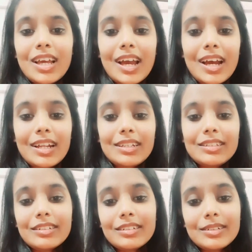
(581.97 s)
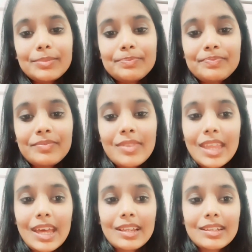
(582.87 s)
And
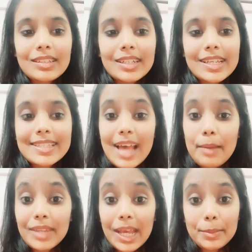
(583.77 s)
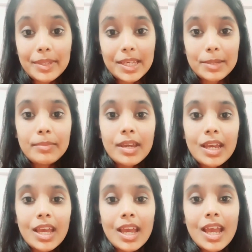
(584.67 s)
then the exam time came,
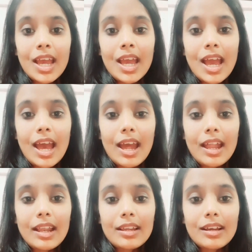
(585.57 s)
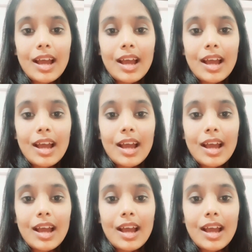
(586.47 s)
and